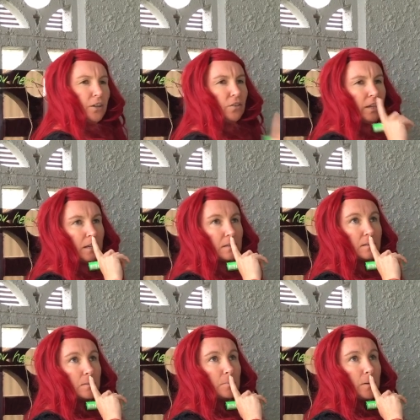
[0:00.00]
I know that is a
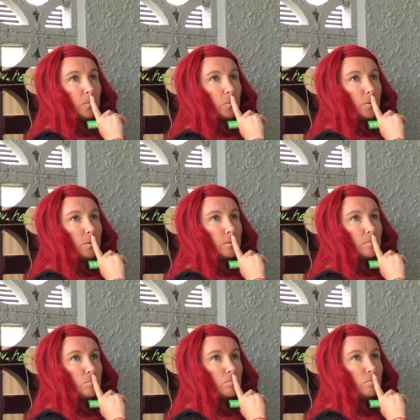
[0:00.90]
spike word.
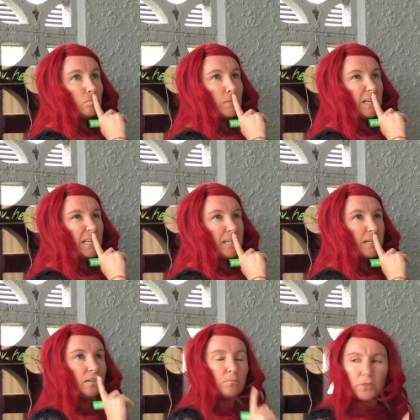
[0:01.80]
Mm, in,
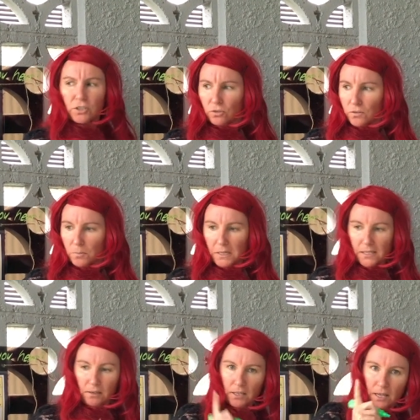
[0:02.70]
I'm pretty sure it's on my
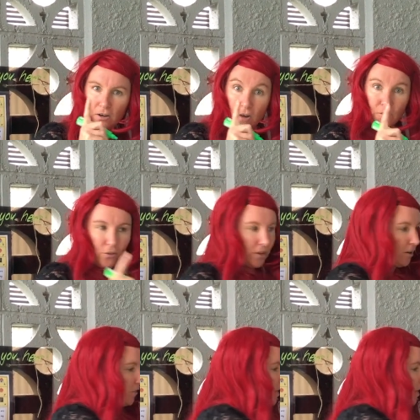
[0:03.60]
sound card. I've got that over